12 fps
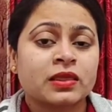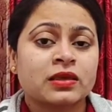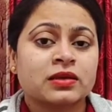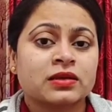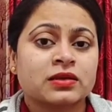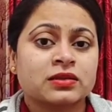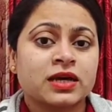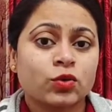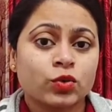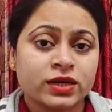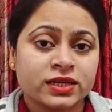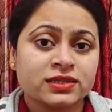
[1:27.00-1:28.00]
the
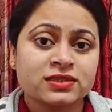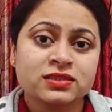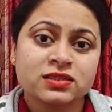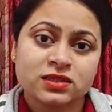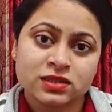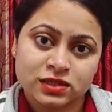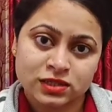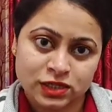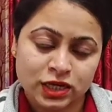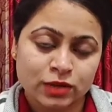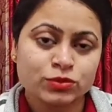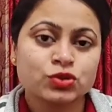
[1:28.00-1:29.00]
audience
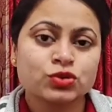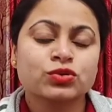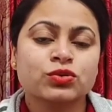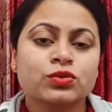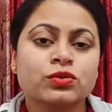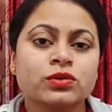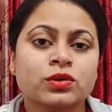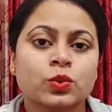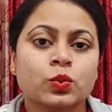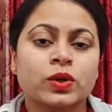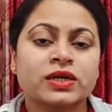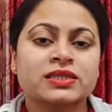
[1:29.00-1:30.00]
come to know
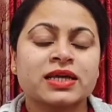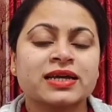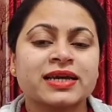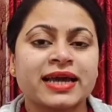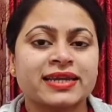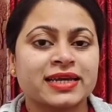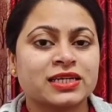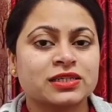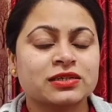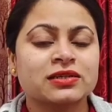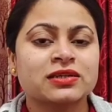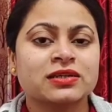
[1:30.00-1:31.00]
what the character
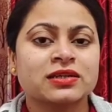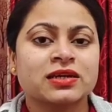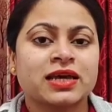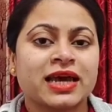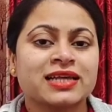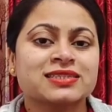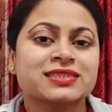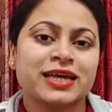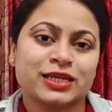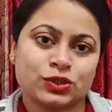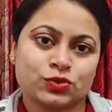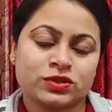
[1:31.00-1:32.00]
has said
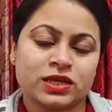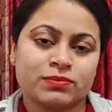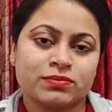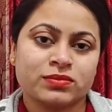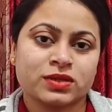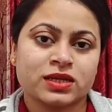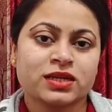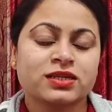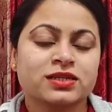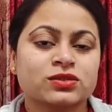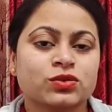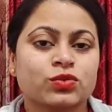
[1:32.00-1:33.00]
to them. It
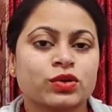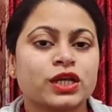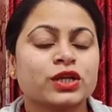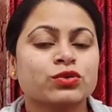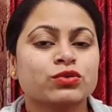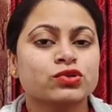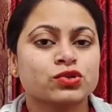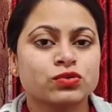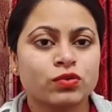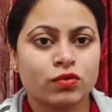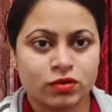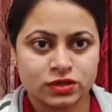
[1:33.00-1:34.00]
is only known to
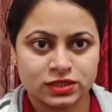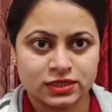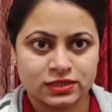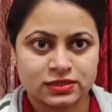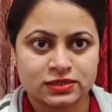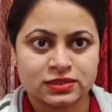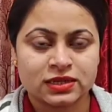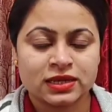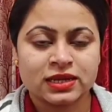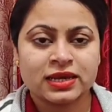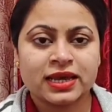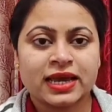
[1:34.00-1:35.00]
audience,
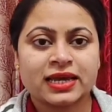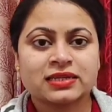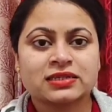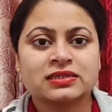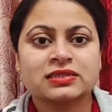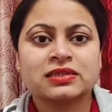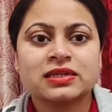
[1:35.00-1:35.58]
and it